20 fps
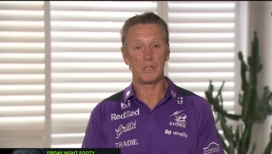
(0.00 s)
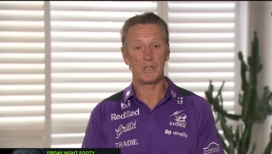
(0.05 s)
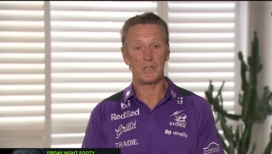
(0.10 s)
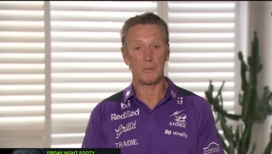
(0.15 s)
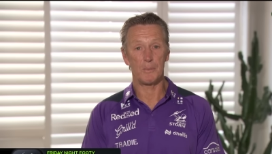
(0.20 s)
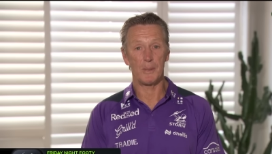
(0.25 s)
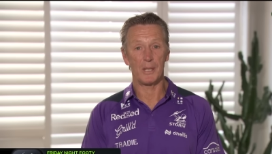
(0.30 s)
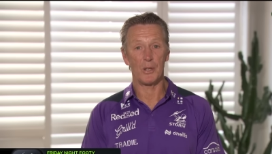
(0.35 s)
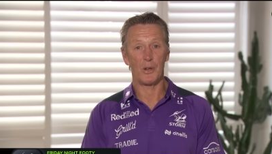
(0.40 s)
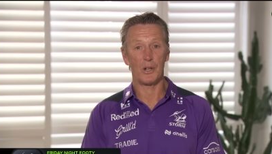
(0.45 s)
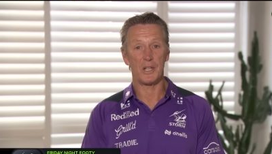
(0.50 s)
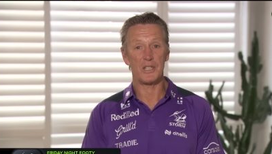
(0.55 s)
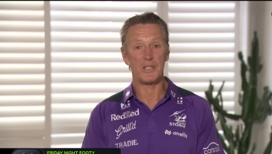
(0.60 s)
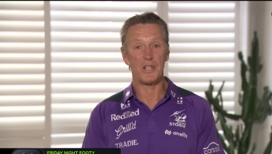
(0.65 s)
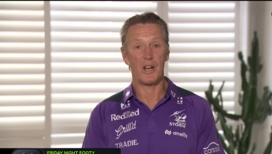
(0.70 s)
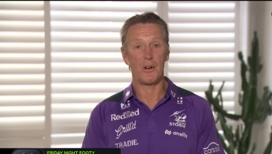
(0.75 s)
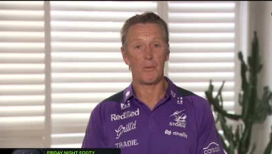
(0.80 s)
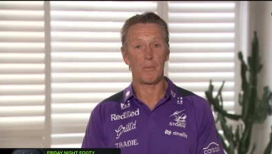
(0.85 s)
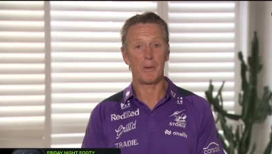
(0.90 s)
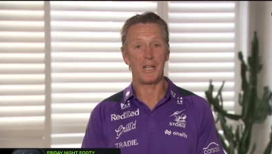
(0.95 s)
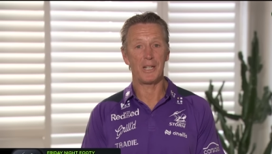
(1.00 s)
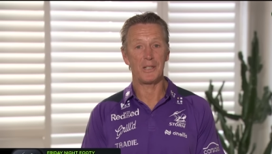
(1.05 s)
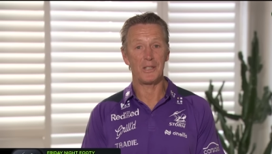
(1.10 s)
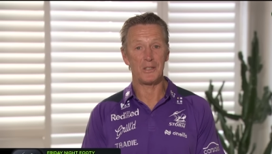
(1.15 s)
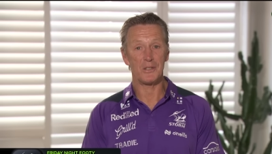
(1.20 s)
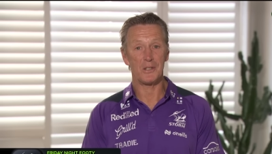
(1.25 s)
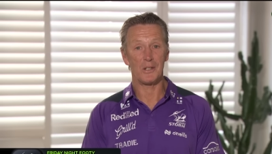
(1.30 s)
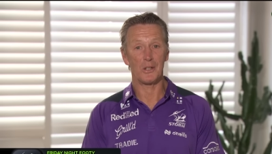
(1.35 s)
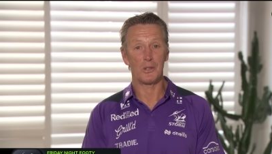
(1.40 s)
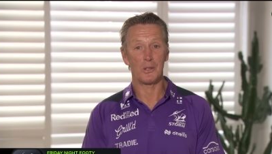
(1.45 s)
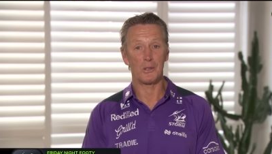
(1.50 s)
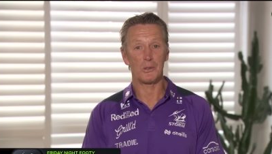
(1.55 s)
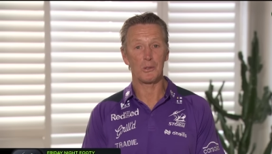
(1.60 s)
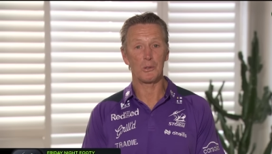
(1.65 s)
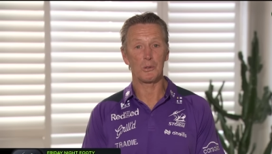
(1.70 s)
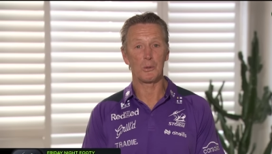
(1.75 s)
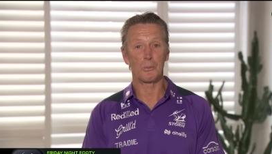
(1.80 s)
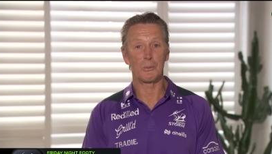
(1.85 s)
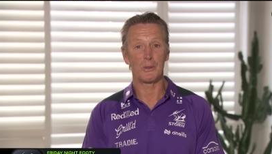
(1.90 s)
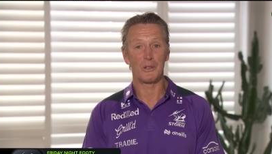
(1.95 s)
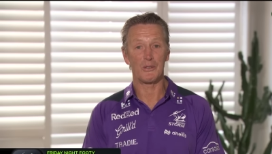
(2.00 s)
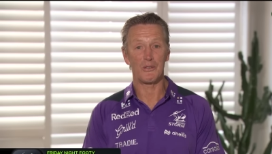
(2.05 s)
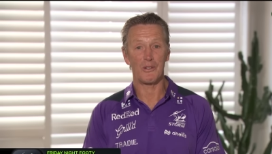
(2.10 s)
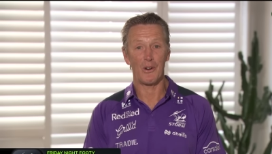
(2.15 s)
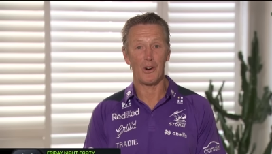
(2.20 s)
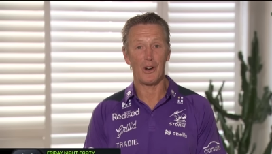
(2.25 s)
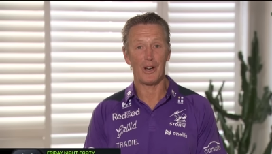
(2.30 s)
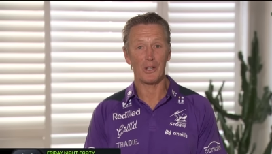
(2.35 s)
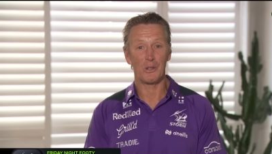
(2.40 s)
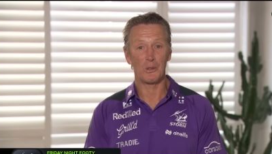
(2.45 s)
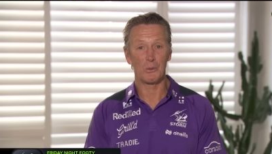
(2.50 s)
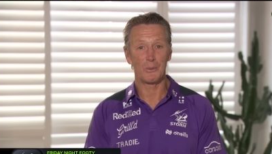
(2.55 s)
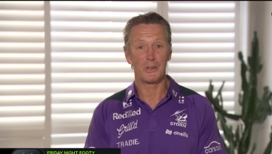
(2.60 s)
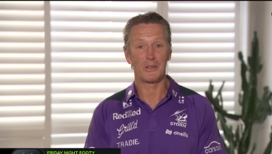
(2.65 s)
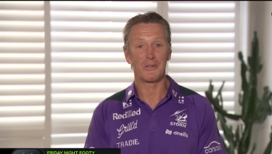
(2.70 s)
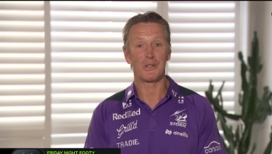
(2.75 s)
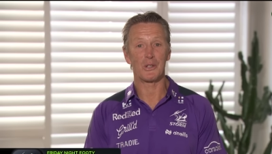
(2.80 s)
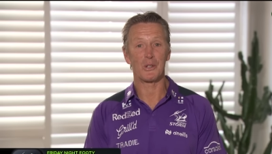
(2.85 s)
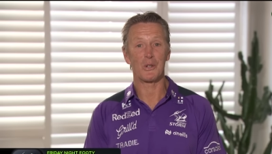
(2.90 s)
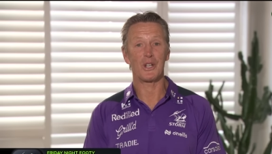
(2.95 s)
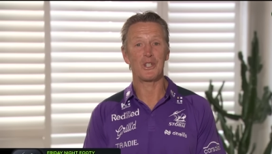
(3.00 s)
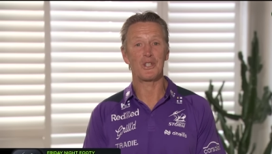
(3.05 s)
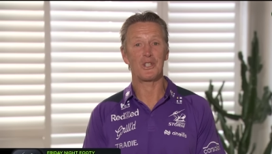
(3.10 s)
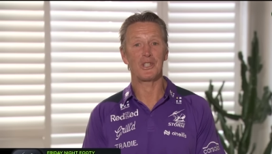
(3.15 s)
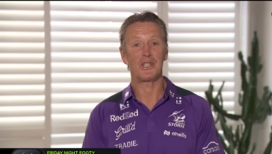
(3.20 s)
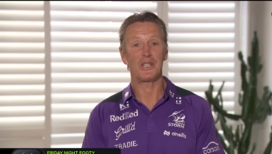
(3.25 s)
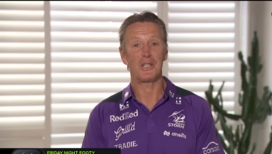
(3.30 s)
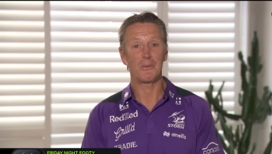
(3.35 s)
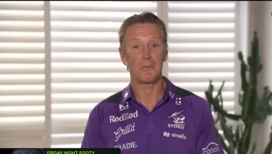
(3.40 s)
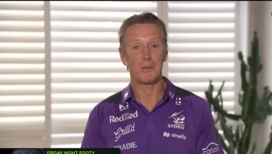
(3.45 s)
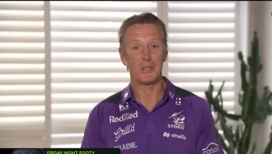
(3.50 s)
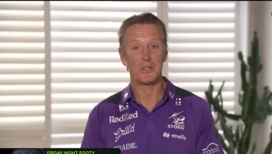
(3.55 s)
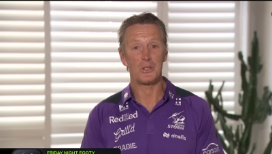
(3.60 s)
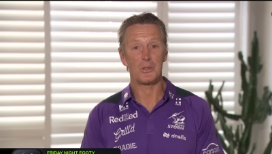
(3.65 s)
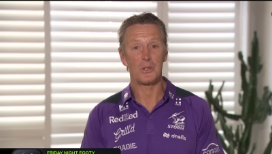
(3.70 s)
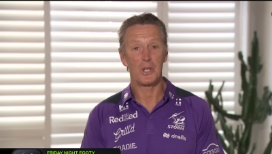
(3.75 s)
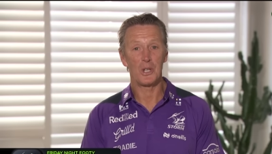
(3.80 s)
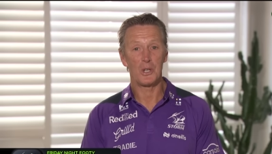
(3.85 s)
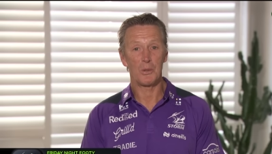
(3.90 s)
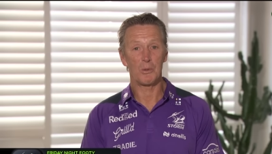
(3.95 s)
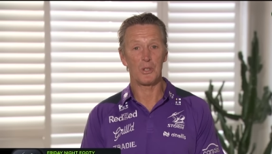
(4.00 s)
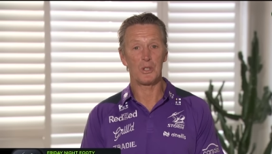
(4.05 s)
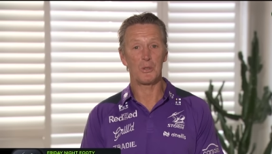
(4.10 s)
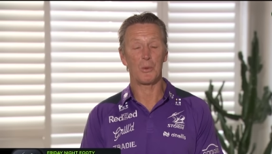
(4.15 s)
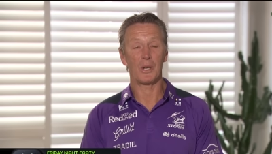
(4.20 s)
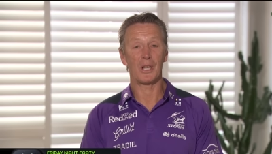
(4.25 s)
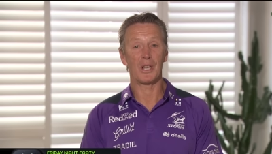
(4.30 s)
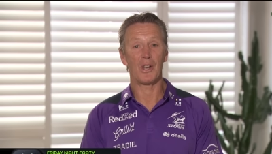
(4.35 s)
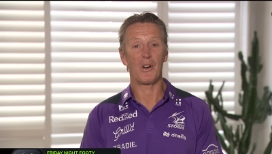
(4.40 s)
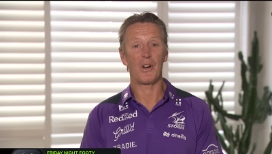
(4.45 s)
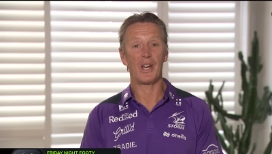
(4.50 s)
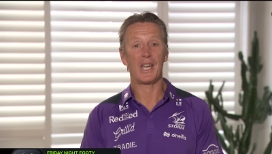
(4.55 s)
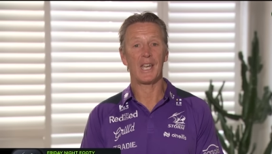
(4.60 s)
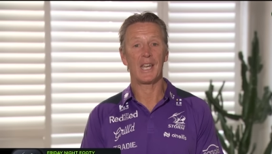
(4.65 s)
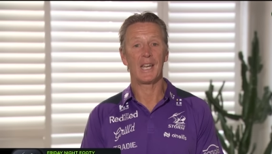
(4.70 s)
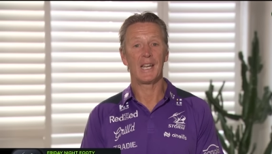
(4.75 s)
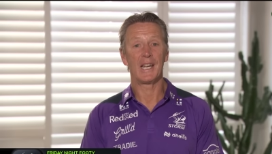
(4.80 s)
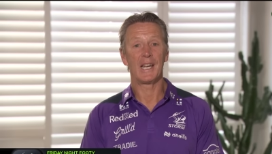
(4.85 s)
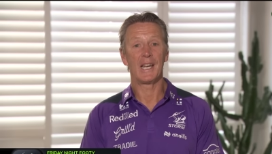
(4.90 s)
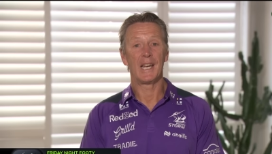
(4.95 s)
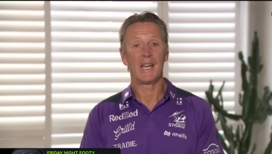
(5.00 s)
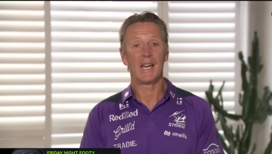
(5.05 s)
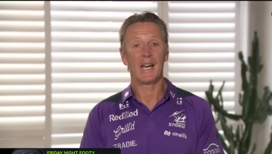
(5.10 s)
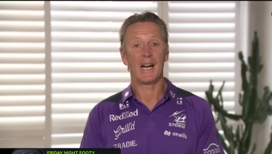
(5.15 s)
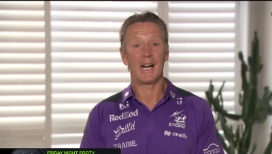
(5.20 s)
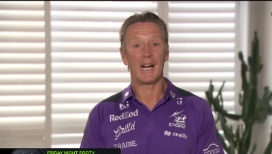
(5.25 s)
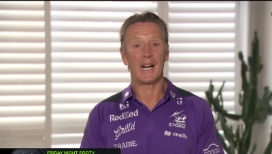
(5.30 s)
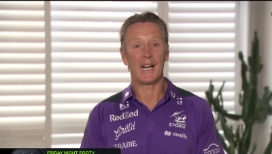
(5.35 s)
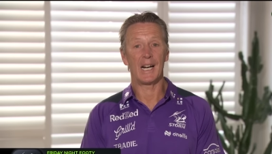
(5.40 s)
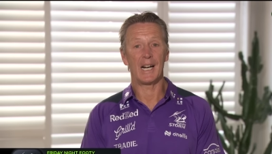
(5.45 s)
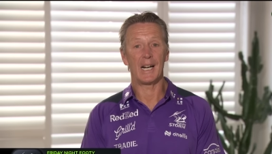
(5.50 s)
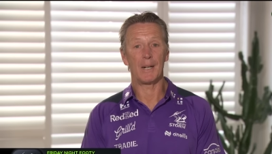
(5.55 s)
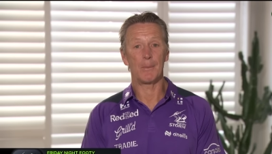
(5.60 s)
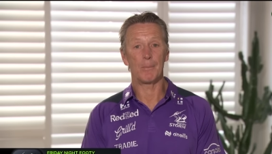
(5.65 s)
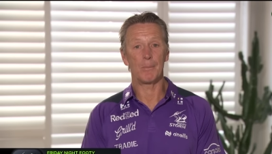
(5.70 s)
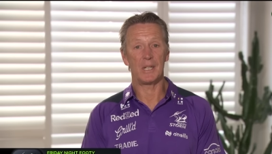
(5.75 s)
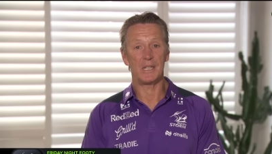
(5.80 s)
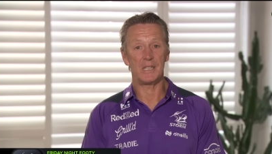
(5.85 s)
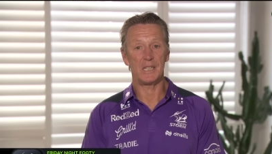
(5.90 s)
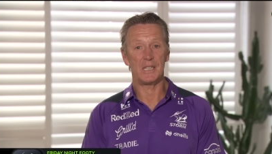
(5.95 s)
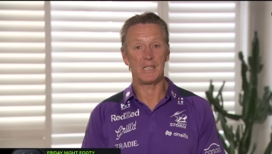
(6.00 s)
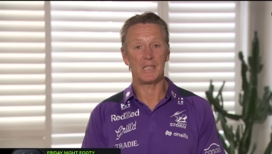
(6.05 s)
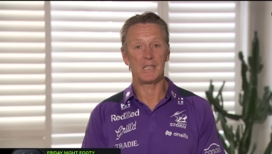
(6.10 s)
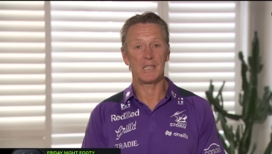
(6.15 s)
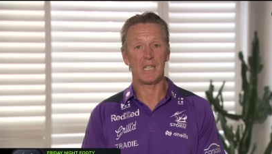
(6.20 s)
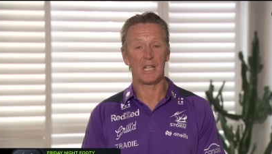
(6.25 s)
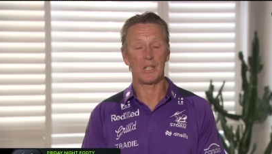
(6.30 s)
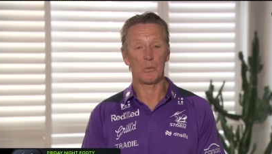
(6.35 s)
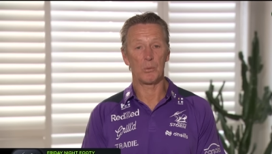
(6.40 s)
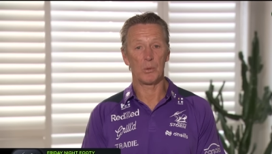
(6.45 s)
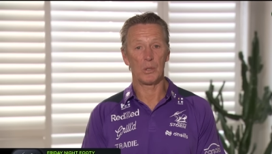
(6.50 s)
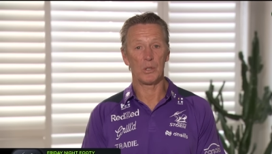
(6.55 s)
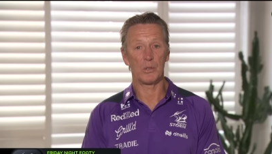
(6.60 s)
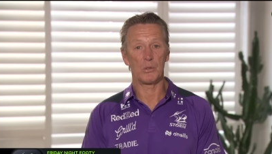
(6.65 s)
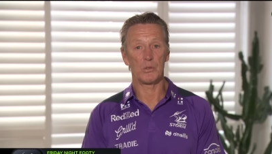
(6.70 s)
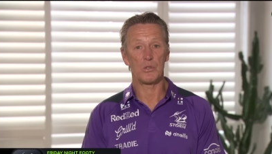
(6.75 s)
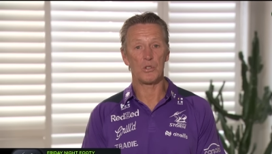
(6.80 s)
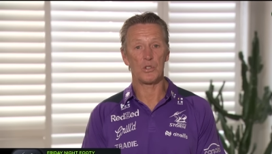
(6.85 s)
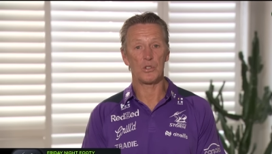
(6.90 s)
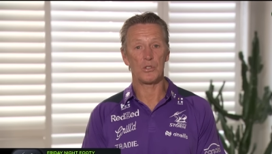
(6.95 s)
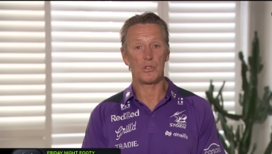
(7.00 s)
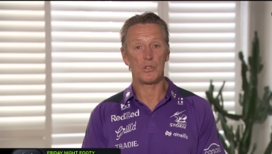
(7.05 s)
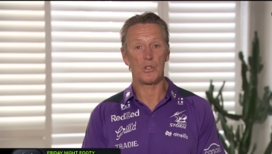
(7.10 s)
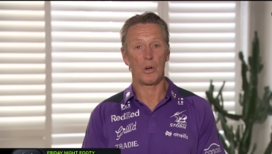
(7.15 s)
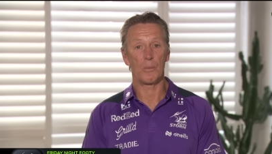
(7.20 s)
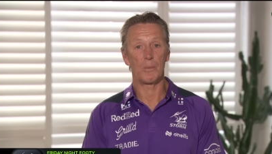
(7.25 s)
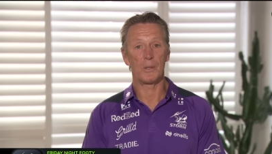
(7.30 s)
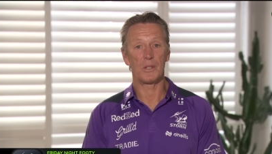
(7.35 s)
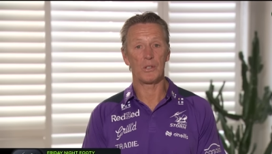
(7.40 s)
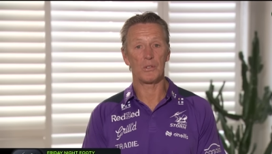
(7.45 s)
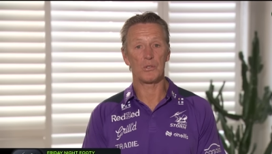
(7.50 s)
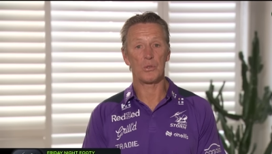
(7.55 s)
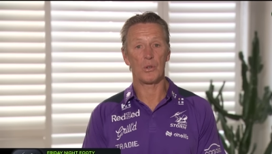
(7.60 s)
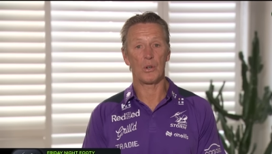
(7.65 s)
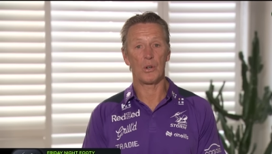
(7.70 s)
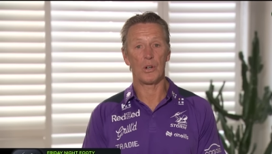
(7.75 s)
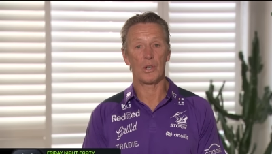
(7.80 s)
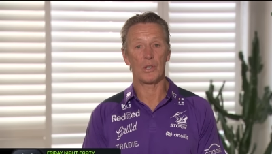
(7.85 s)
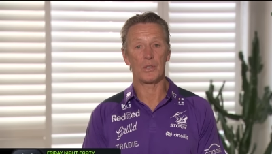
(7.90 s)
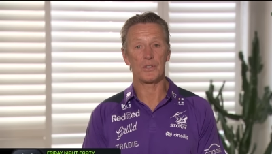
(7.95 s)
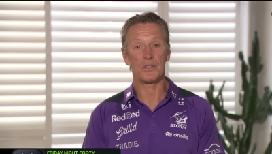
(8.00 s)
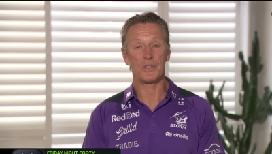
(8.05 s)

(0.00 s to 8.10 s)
He's a bit like his old man. He's got a little bit of fire, a little bit of aggression in him, which which we like. Um, and he's done a really good job in the trial.